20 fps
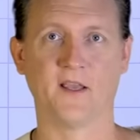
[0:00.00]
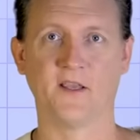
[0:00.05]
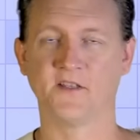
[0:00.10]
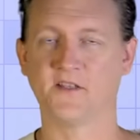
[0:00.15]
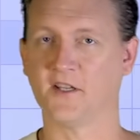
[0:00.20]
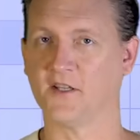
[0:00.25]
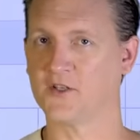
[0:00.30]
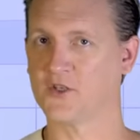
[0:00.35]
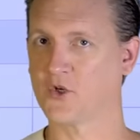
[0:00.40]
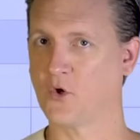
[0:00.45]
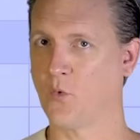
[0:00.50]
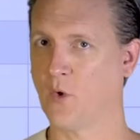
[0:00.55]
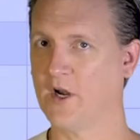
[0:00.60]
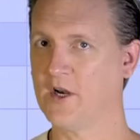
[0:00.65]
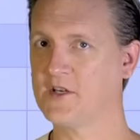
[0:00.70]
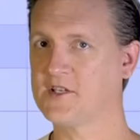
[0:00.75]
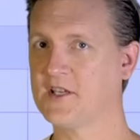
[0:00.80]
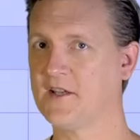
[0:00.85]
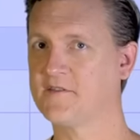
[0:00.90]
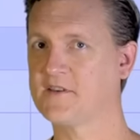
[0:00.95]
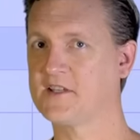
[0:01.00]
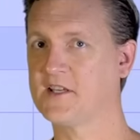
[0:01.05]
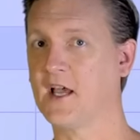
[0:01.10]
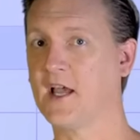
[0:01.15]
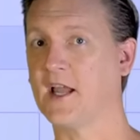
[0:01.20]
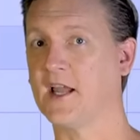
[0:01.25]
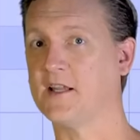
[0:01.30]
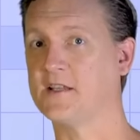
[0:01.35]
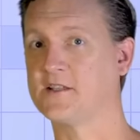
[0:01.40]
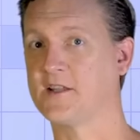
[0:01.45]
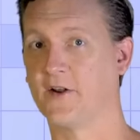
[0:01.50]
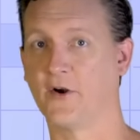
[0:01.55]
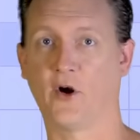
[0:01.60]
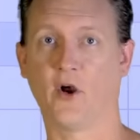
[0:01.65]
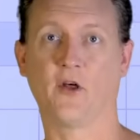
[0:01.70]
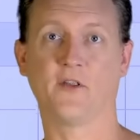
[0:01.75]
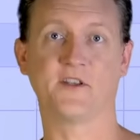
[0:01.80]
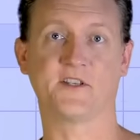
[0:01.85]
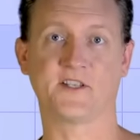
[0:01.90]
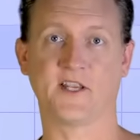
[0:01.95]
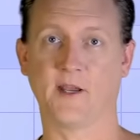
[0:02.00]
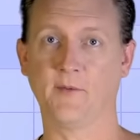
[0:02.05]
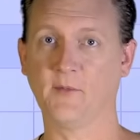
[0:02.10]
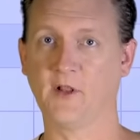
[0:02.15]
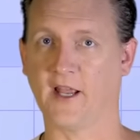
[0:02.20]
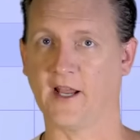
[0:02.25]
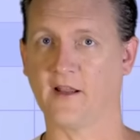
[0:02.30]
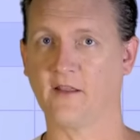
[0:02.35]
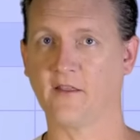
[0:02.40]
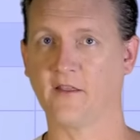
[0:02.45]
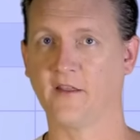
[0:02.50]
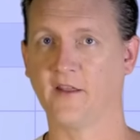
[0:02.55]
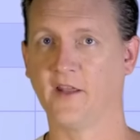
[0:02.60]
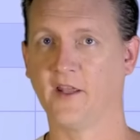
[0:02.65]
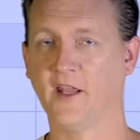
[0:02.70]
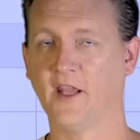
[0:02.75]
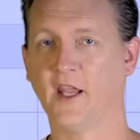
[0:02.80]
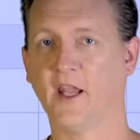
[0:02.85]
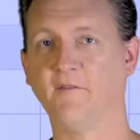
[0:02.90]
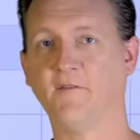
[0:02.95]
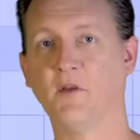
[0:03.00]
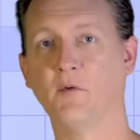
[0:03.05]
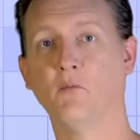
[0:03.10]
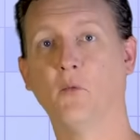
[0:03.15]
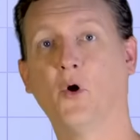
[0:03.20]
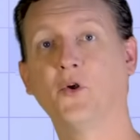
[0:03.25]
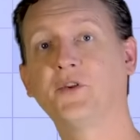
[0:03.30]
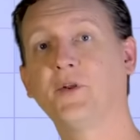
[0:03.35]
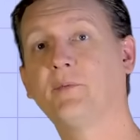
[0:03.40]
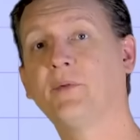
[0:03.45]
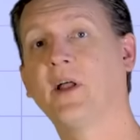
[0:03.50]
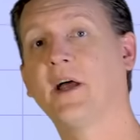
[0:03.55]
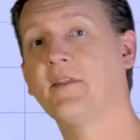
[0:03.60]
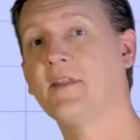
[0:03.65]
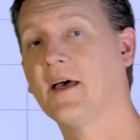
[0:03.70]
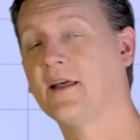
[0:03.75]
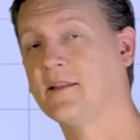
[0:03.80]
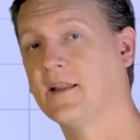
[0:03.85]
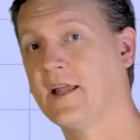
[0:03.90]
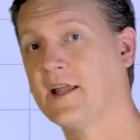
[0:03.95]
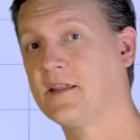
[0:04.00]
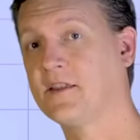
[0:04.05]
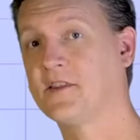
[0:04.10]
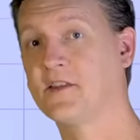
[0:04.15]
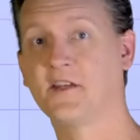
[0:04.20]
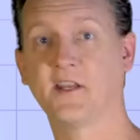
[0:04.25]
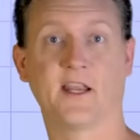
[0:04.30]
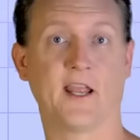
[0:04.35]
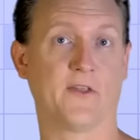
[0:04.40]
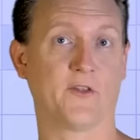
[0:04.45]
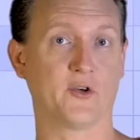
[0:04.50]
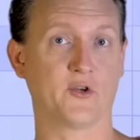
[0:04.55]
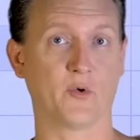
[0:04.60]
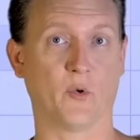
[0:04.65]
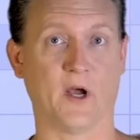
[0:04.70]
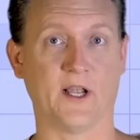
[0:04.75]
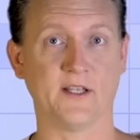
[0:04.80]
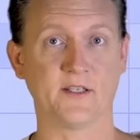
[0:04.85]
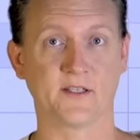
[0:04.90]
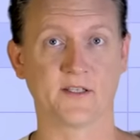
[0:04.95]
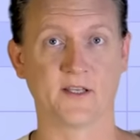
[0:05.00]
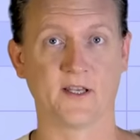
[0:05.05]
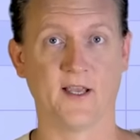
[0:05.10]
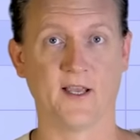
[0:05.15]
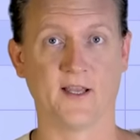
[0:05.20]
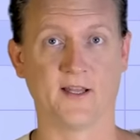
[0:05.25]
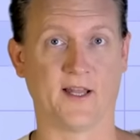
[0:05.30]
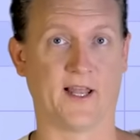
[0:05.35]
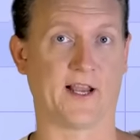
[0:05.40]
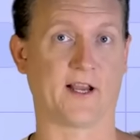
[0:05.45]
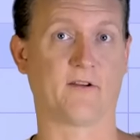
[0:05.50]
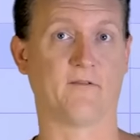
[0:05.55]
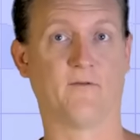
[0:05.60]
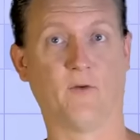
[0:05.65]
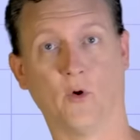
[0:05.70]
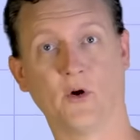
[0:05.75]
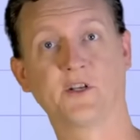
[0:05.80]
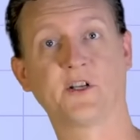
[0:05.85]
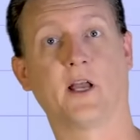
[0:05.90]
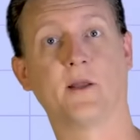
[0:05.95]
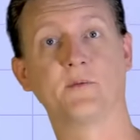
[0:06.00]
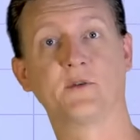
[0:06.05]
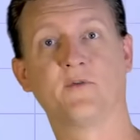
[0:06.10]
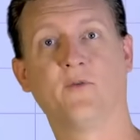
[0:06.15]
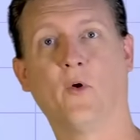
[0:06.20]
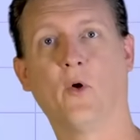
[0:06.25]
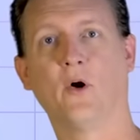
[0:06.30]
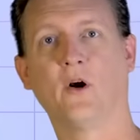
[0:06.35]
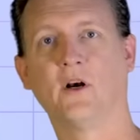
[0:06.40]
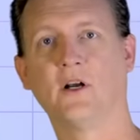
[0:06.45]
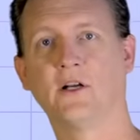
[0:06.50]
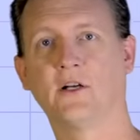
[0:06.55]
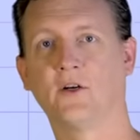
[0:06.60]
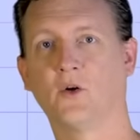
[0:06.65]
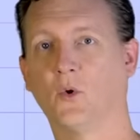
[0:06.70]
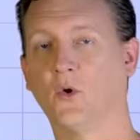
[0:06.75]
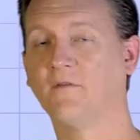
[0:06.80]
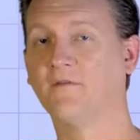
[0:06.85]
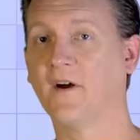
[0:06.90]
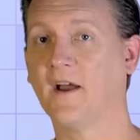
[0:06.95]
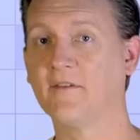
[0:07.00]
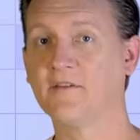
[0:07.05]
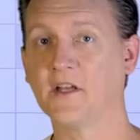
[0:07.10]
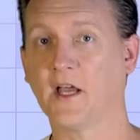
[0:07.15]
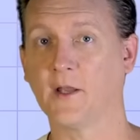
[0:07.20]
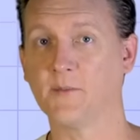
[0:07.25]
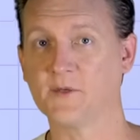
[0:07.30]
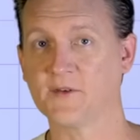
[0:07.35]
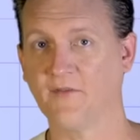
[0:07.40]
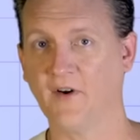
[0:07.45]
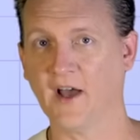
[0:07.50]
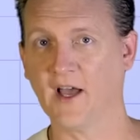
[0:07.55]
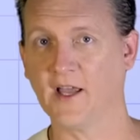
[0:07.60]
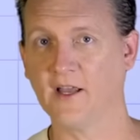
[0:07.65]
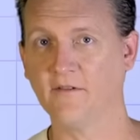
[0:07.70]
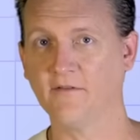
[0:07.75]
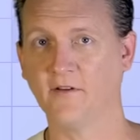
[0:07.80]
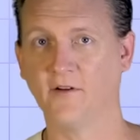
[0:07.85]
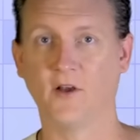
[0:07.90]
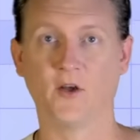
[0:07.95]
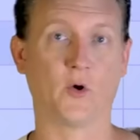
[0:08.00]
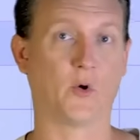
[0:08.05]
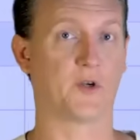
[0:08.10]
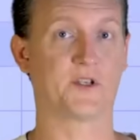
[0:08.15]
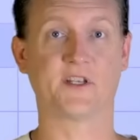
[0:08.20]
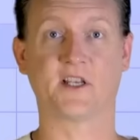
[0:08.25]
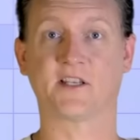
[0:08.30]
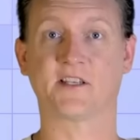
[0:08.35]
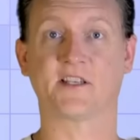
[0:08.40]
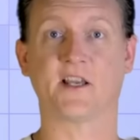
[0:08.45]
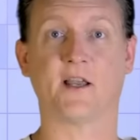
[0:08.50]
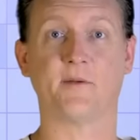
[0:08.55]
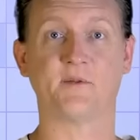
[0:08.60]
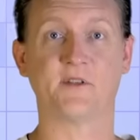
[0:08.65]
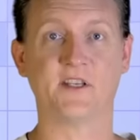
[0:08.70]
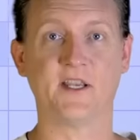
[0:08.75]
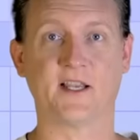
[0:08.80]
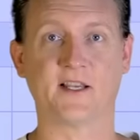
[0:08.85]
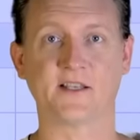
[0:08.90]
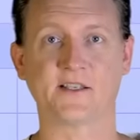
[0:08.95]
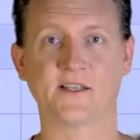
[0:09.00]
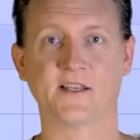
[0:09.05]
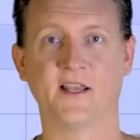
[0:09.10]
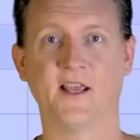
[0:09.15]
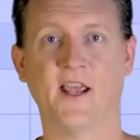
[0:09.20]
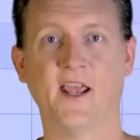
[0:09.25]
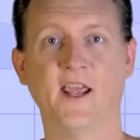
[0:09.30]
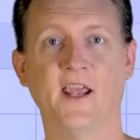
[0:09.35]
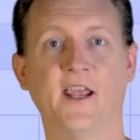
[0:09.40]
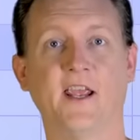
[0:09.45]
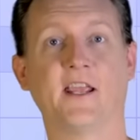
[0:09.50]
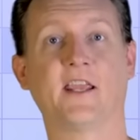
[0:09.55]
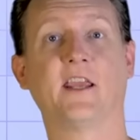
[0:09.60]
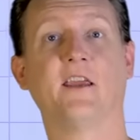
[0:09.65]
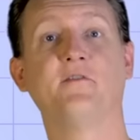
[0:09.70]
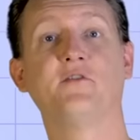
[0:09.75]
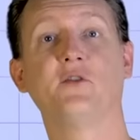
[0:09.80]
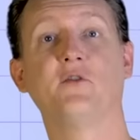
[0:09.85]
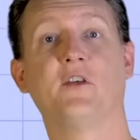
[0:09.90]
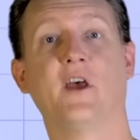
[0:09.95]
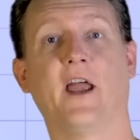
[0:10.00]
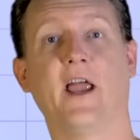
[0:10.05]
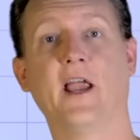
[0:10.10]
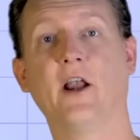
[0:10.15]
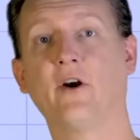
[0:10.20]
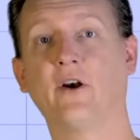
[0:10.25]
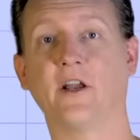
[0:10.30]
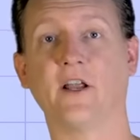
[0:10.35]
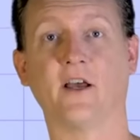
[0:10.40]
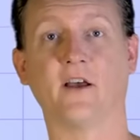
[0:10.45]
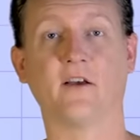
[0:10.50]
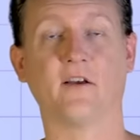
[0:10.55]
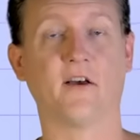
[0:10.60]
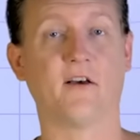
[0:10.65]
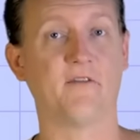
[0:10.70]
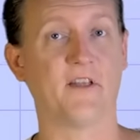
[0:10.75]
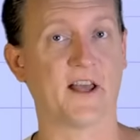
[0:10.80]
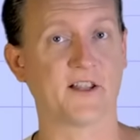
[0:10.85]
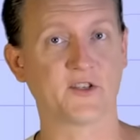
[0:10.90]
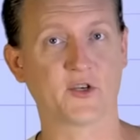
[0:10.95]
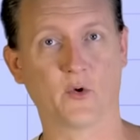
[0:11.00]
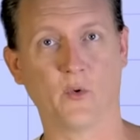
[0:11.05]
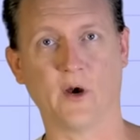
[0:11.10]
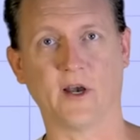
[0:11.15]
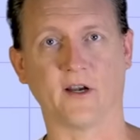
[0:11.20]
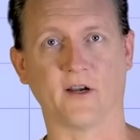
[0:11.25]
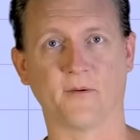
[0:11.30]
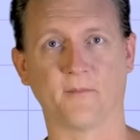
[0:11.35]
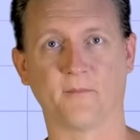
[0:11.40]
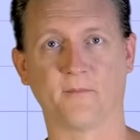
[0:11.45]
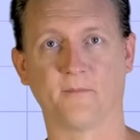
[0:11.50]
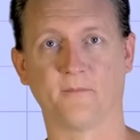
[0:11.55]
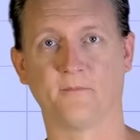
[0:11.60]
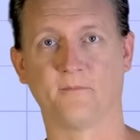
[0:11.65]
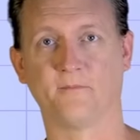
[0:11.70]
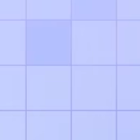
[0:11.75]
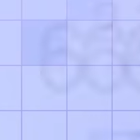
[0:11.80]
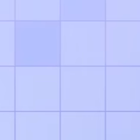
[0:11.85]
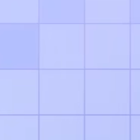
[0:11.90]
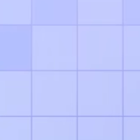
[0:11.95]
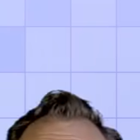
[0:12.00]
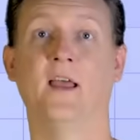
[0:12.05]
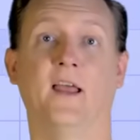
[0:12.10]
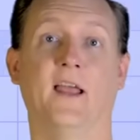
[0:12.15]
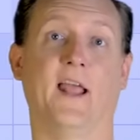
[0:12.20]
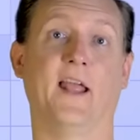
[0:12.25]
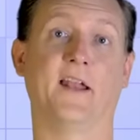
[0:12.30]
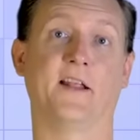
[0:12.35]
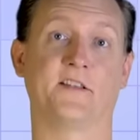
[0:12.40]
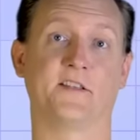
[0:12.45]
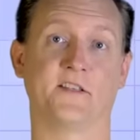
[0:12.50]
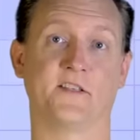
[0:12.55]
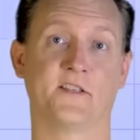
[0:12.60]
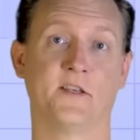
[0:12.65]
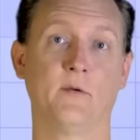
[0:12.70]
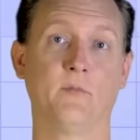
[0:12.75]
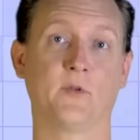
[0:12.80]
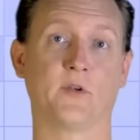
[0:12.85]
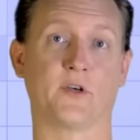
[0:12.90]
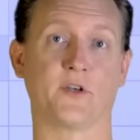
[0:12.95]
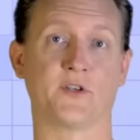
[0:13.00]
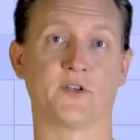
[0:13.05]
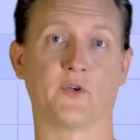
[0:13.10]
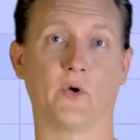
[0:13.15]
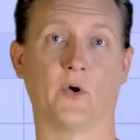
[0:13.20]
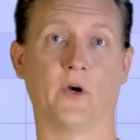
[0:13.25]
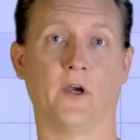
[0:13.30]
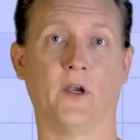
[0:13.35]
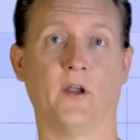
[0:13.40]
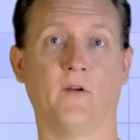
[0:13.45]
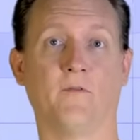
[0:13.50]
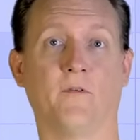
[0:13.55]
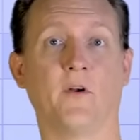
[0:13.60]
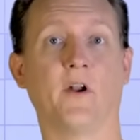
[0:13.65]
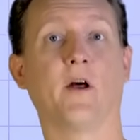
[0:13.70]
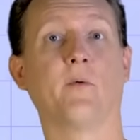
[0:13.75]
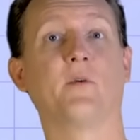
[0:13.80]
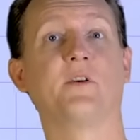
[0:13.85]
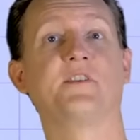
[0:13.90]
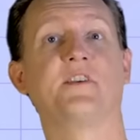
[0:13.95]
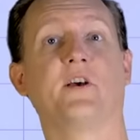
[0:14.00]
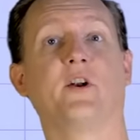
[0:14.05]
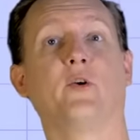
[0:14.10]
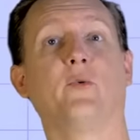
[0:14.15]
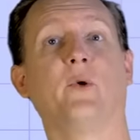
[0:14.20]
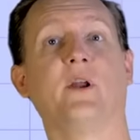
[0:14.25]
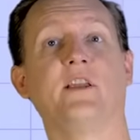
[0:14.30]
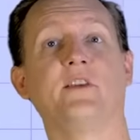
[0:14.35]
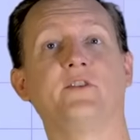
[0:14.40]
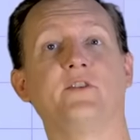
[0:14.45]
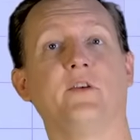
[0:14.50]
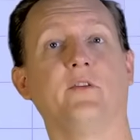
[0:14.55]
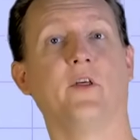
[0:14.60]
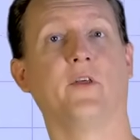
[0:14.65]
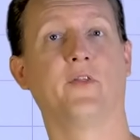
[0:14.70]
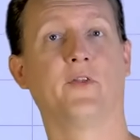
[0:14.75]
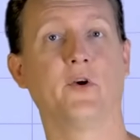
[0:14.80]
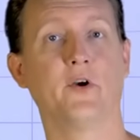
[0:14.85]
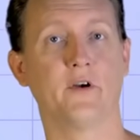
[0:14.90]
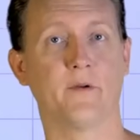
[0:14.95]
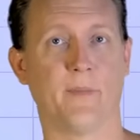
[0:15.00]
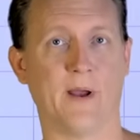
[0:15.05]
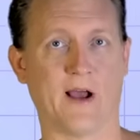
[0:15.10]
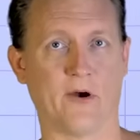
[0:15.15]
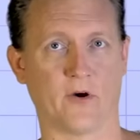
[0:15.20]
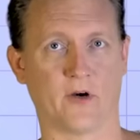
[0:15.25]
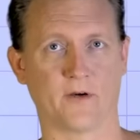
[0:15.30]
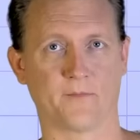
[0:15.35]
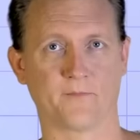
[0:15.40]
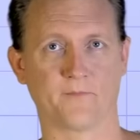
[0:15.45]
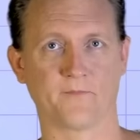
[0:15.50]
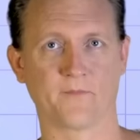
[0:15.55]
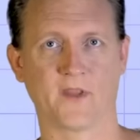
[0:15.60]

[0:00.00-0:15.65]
Since squares have sides that are all the same length, if you multiply that length together twice, like 4 times 4, or 5 times 5, or 6 times 6, it gives you the area of that square. And it's a similar story for numbers that are raised to the third power.